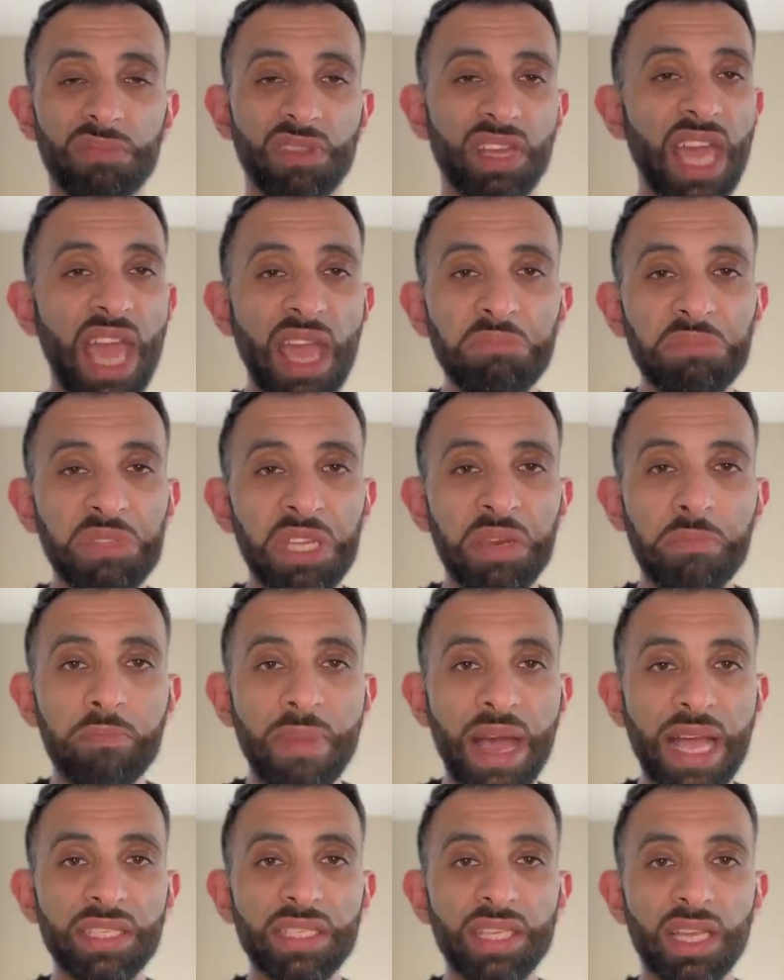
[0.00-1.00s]
the game didn't
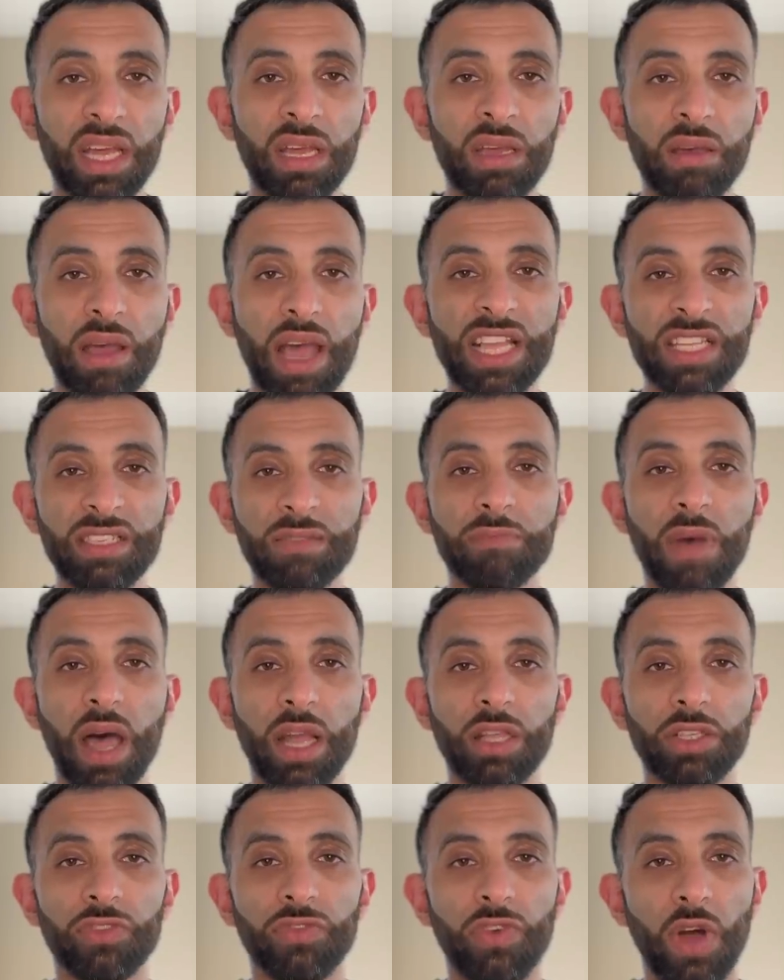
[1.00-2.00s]
matter as
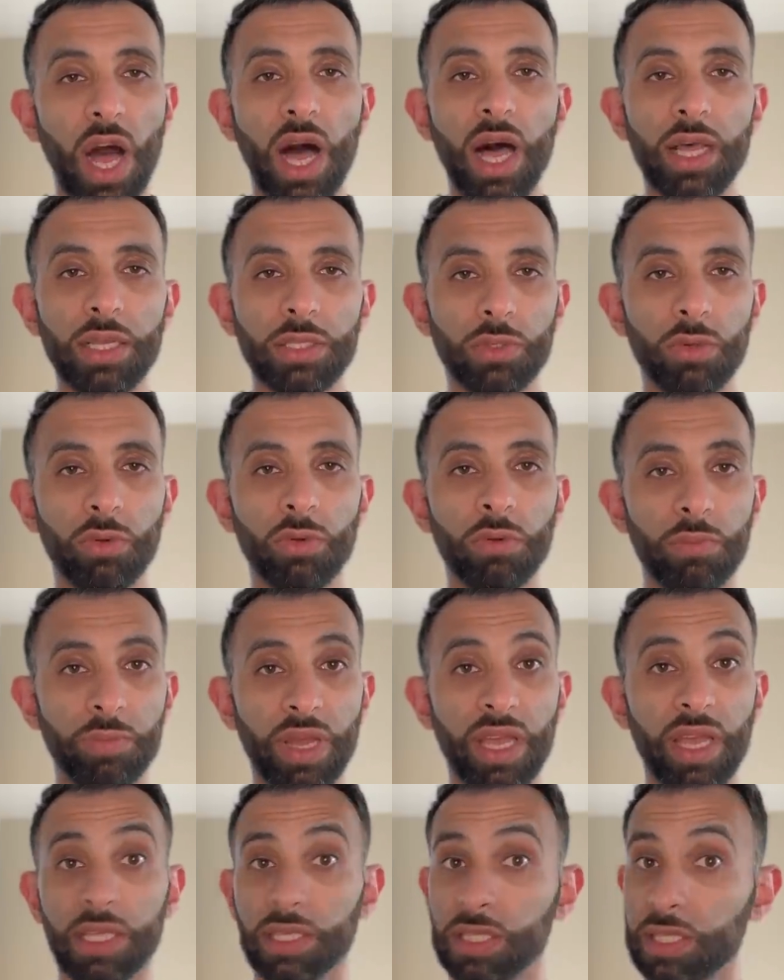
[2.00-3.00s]
much for Arsenal,
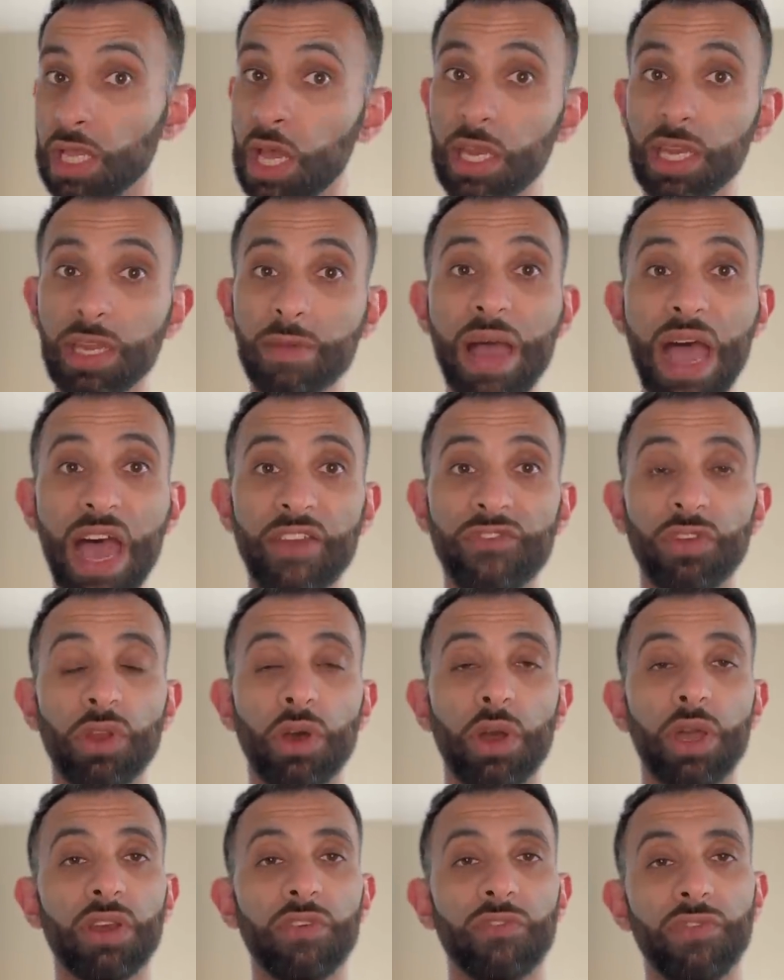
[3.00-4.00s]
but it certainly mattered for
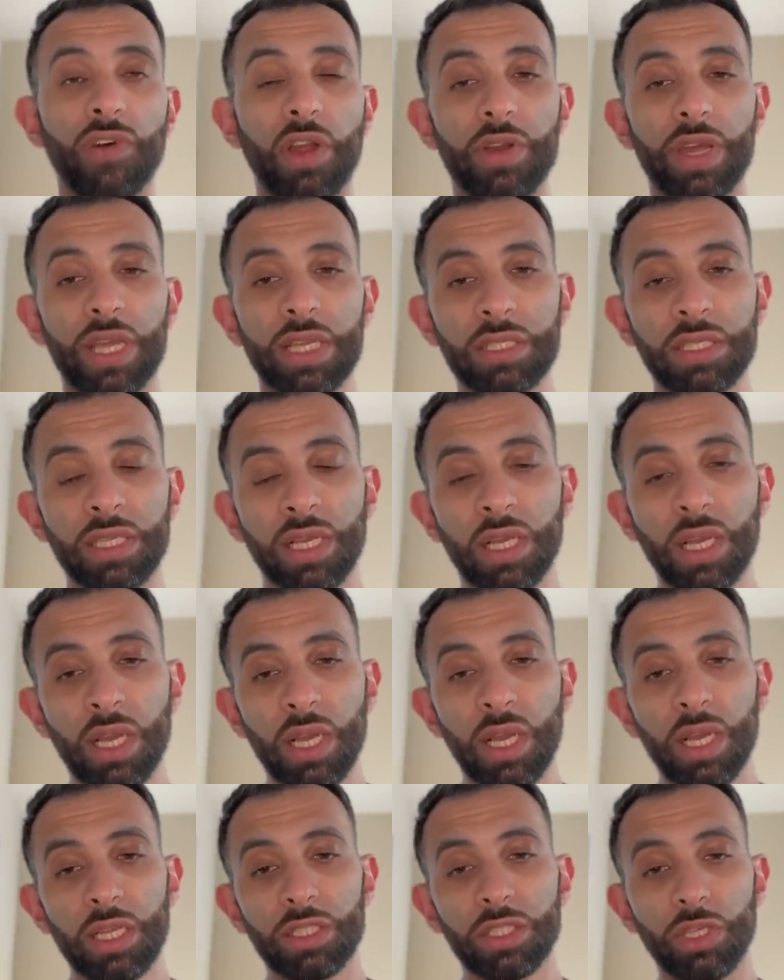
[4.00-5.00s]
Nottingham Forest
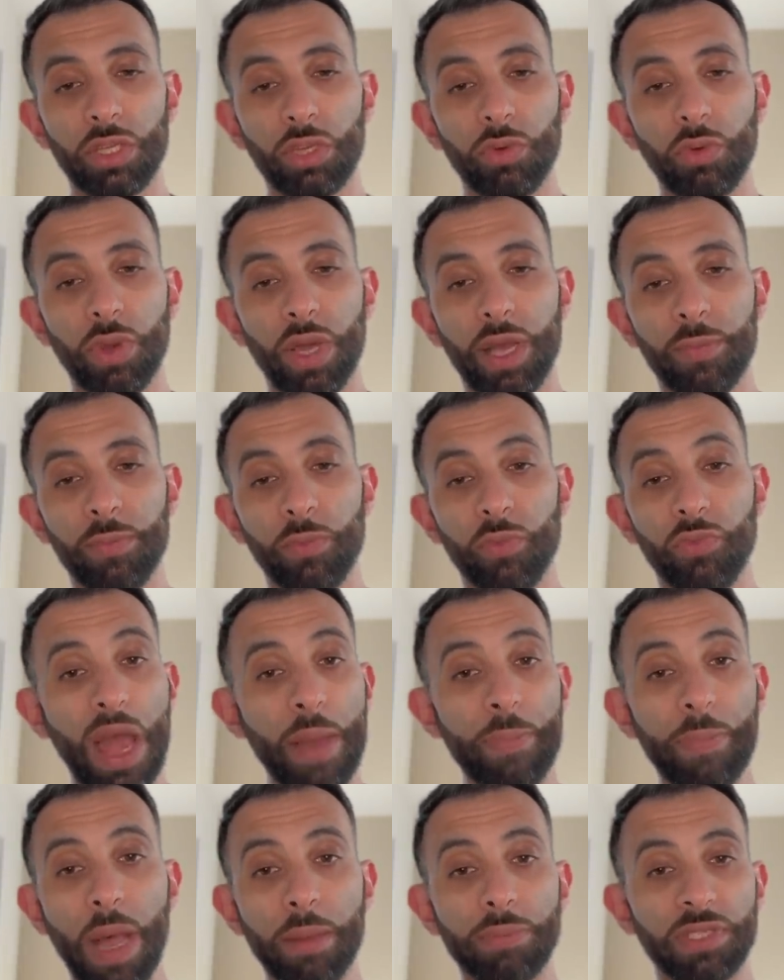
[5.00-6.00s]
to um,
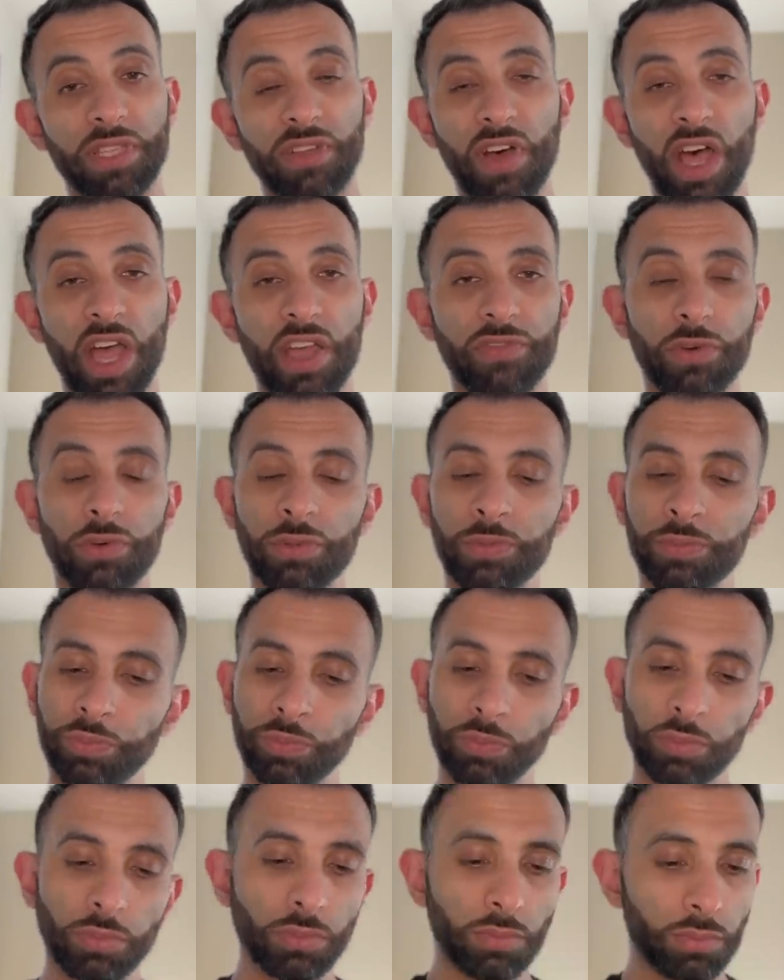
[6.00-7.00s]
wrap up survival,
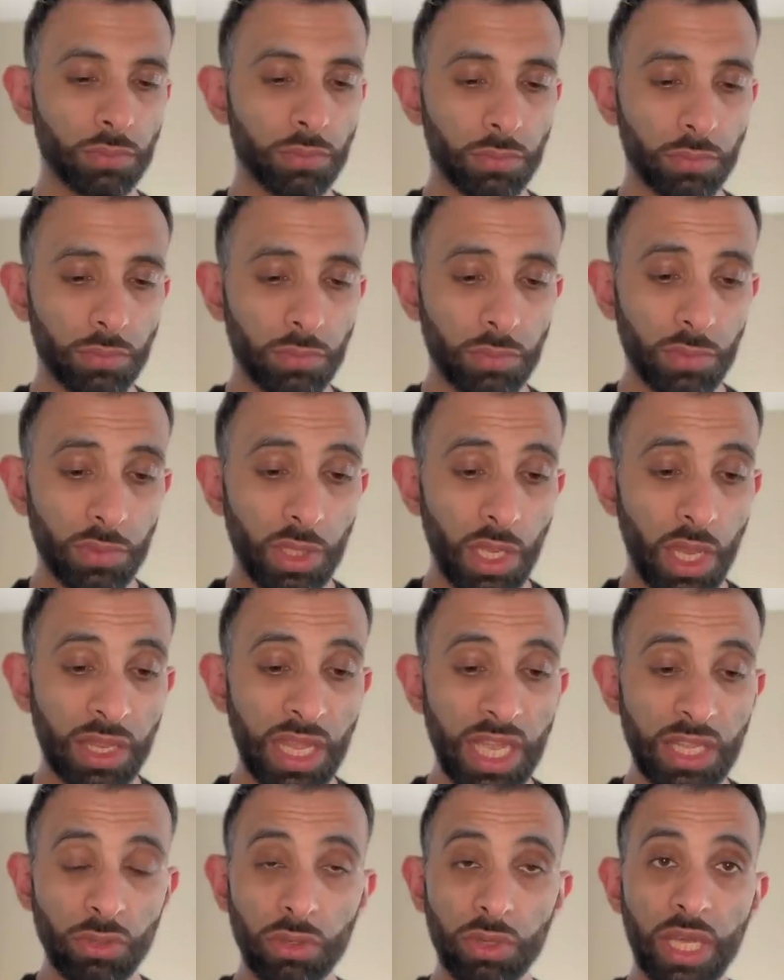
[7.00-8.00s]

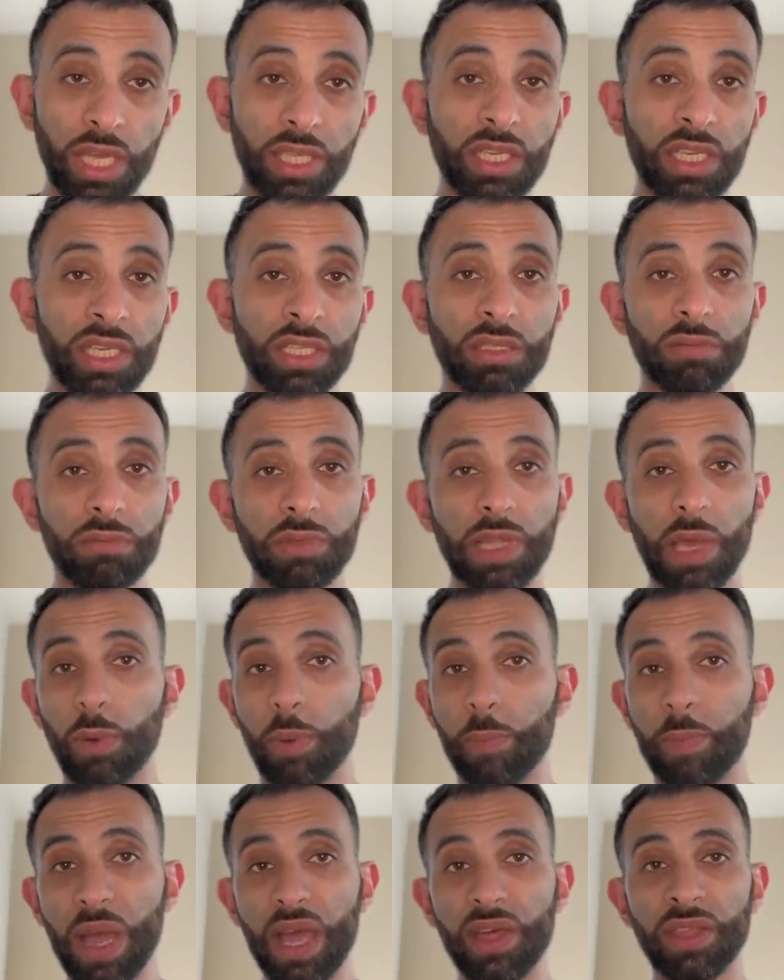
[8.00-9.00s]
and that's what they did. They
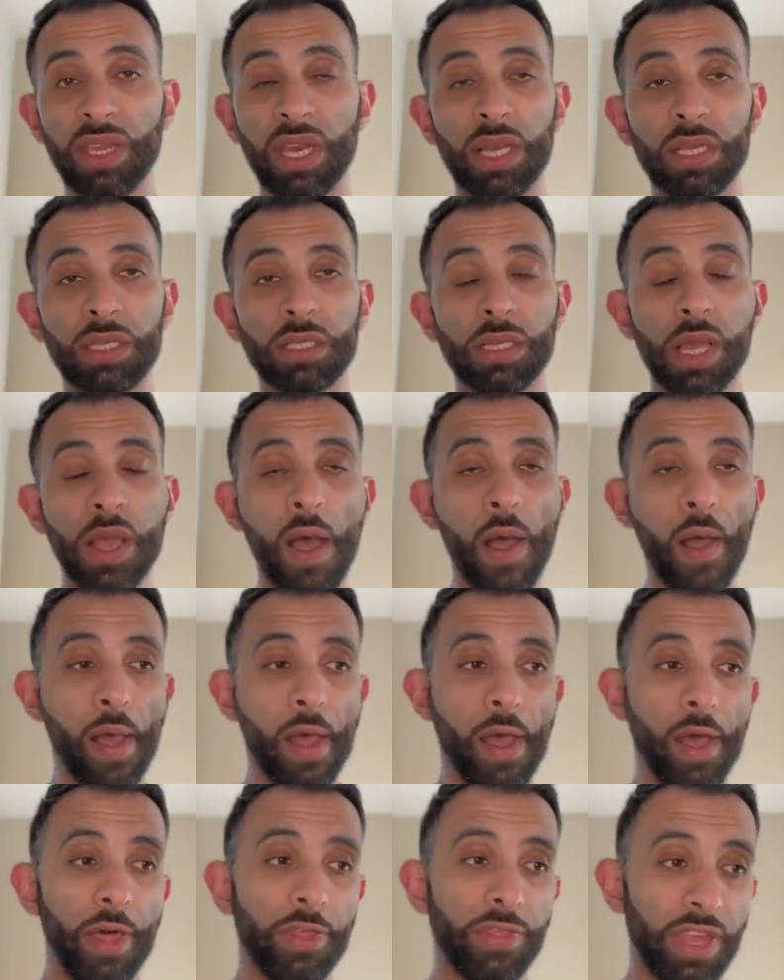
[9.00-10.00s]
were better than us.
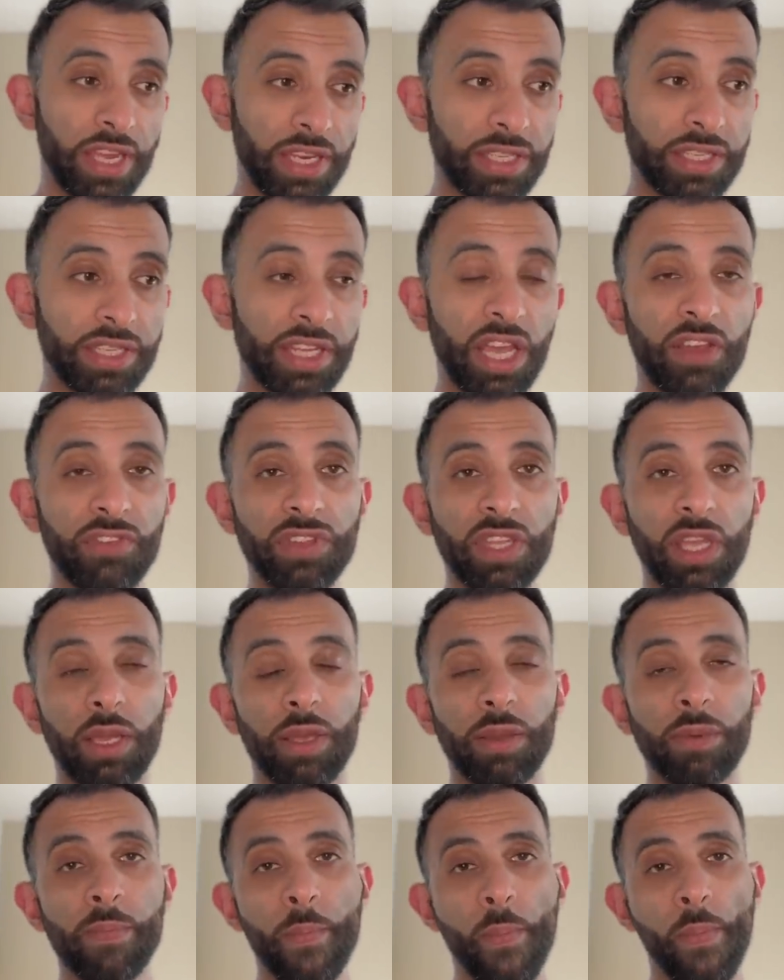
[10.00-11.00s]
They deserved it.